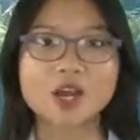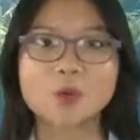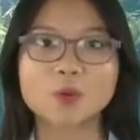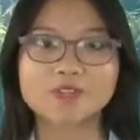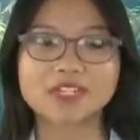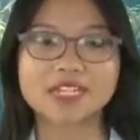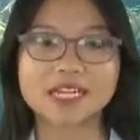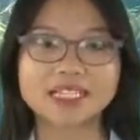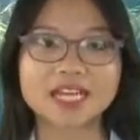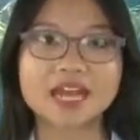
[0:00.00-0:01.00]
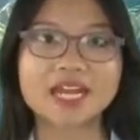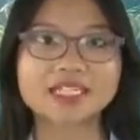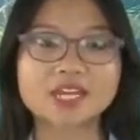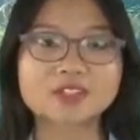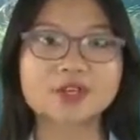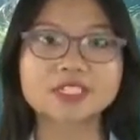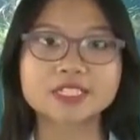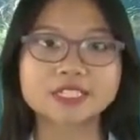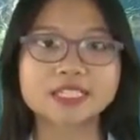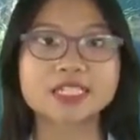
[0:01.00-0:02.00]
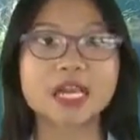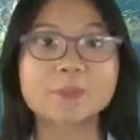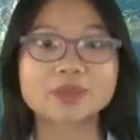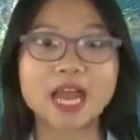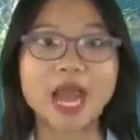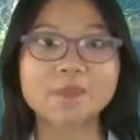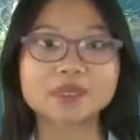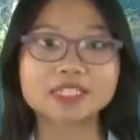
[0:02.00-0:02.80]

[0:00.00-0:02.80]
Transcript: will start to give you the results that you're looking for.